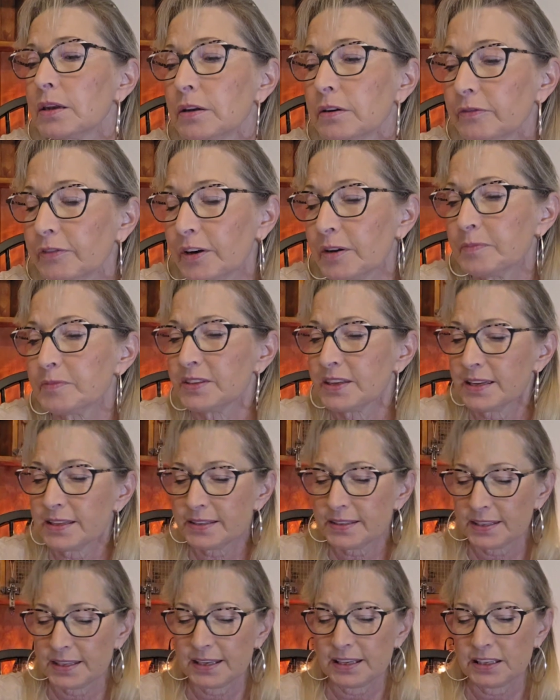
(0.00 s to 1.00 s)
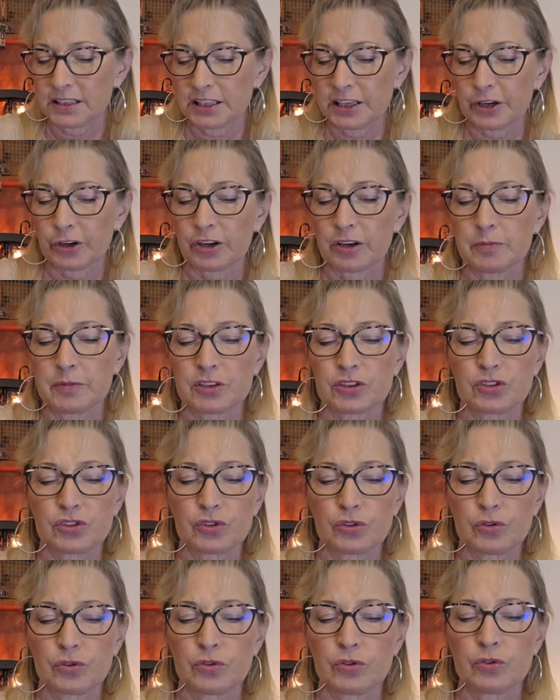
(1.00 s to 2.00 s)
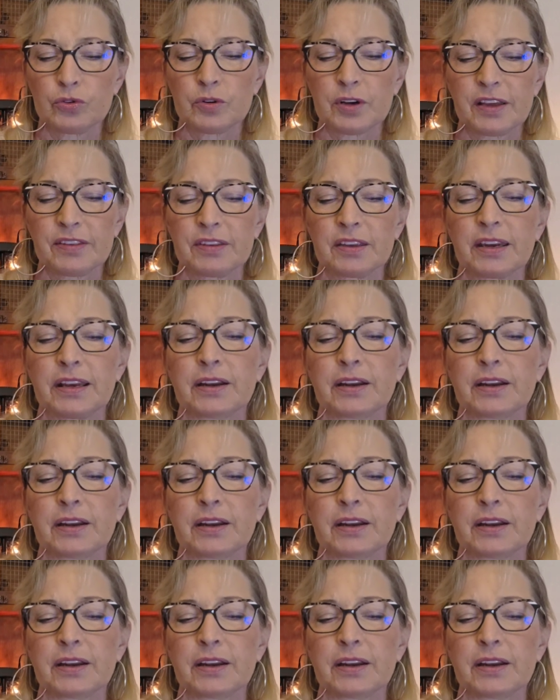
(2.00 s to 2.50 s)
from Scentsy Tiramisu, and then I